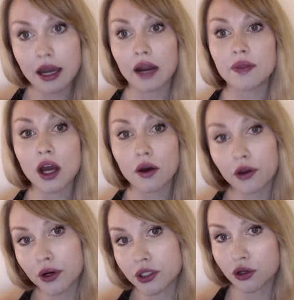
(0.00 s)
and the
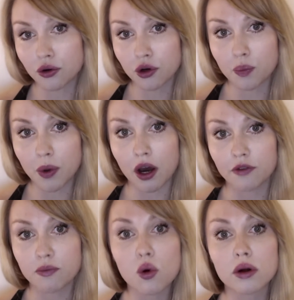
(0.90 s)
other is a group
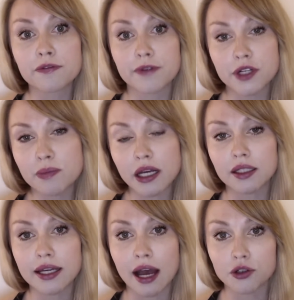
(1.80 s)
of more
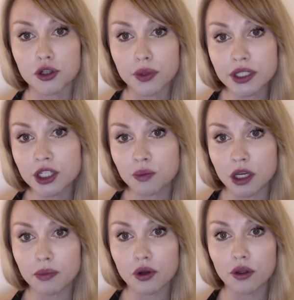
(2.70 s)
fundamentally altruistic
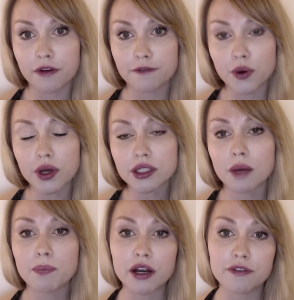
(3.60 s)
people that focus
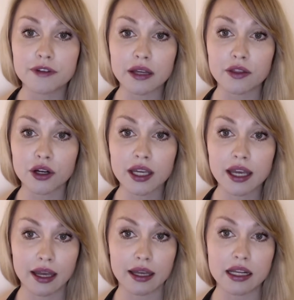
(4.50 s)
on benefiting their
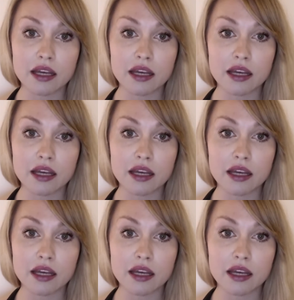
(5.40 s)
kin,